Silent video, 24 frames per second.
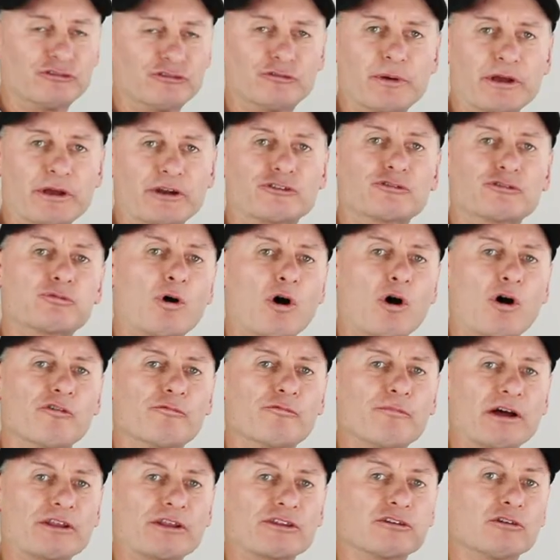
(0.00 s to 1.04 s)
is about a 12
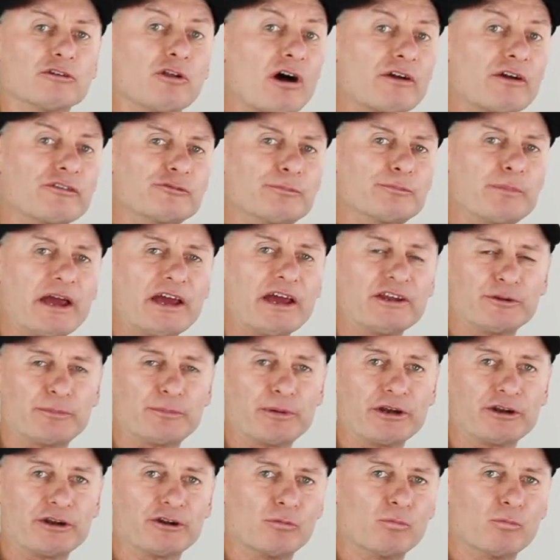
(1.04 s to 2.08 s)
month lifespan,
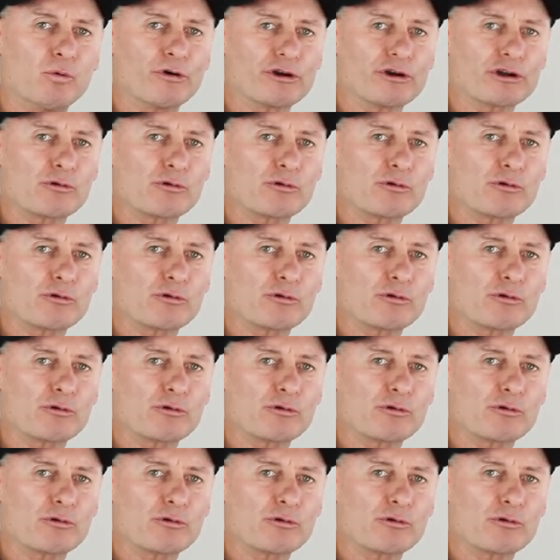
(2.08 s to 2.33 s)
depending on water